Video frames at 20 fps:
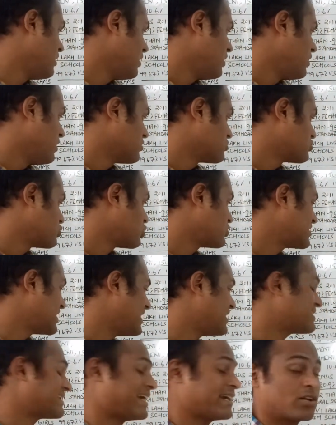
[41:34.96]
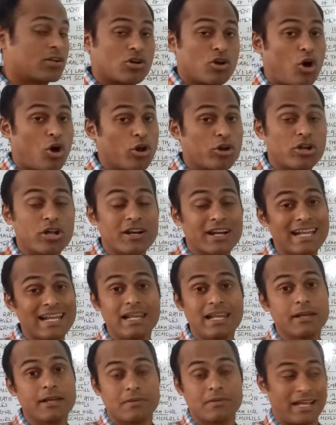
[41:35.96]
social status, honor
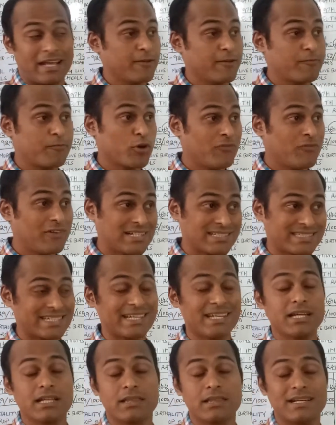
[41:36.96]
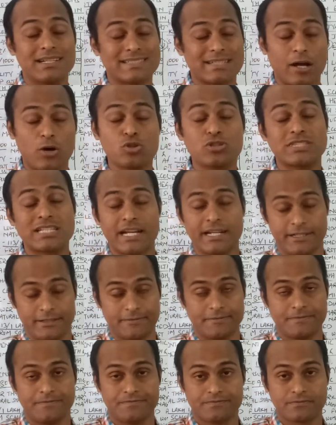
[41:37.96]
killing. If you will see the south side,
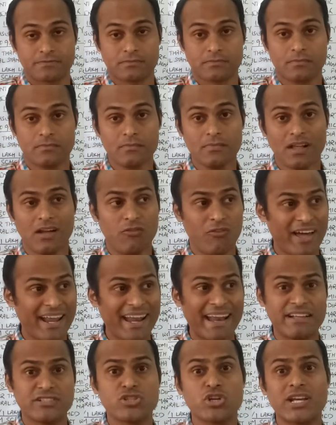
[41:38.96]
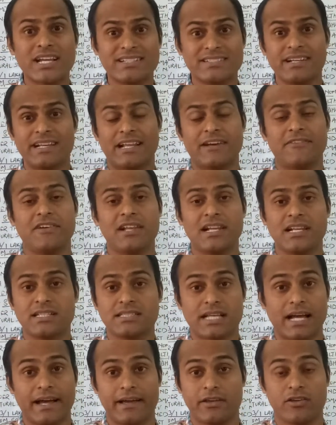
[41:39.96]
where education level is
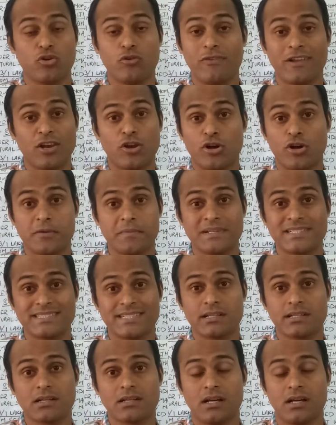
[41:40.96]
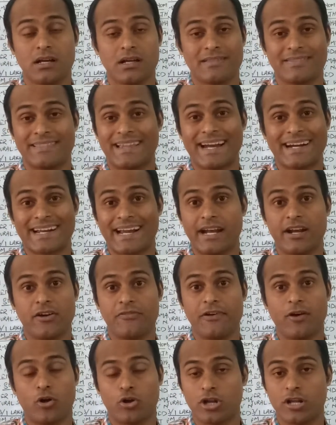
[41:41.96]
high, you will not be seeing that kind of a
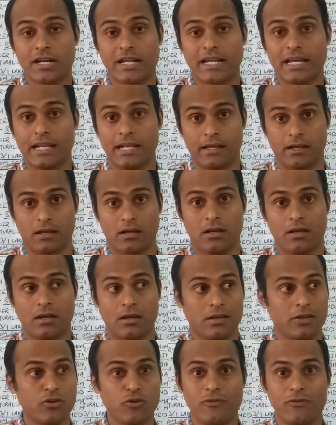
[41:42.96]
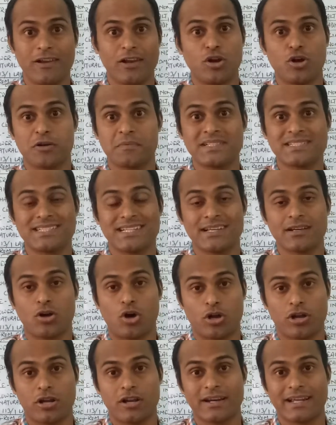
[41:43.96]
honor killing. You will not be seeing
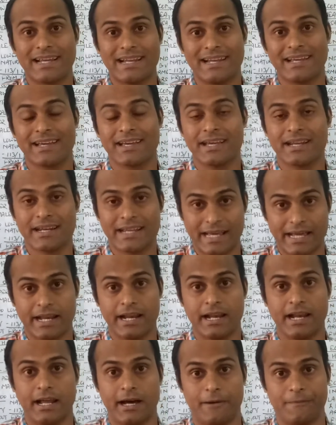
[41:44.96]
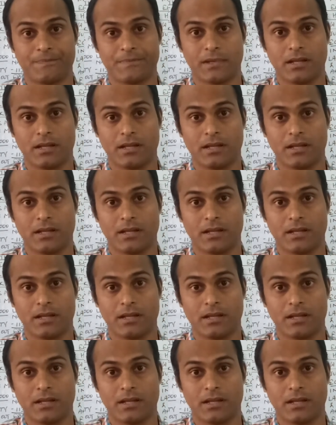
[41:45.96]
honor killing in Kerala,